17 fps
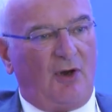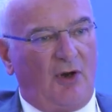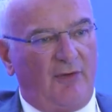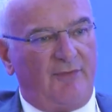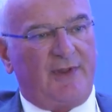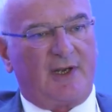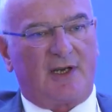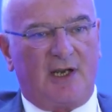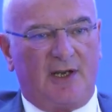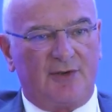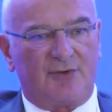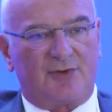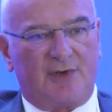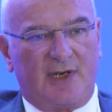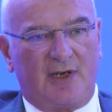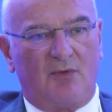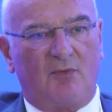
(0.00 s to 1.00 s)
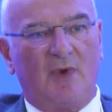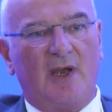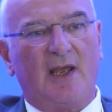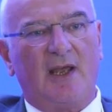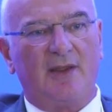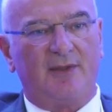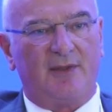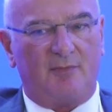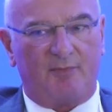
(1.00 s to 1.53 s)
of the country
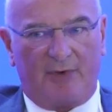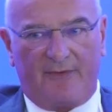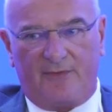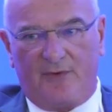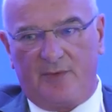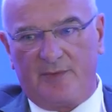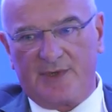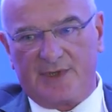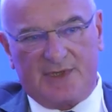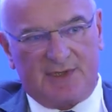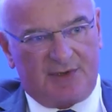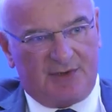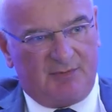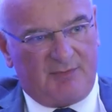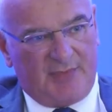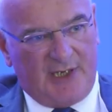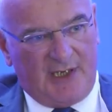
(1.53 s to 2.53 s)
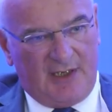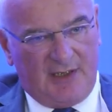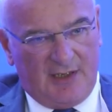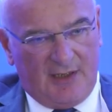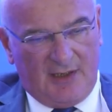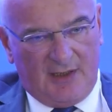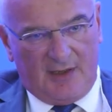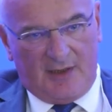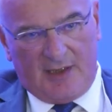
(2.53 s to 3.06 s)
where the performance is to be
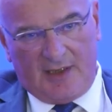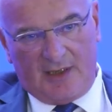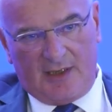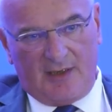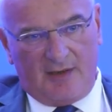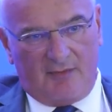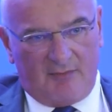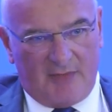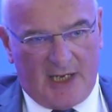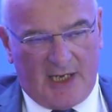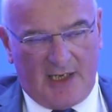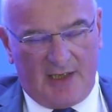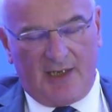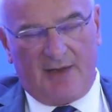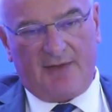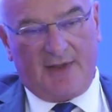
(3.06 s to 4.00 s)
made.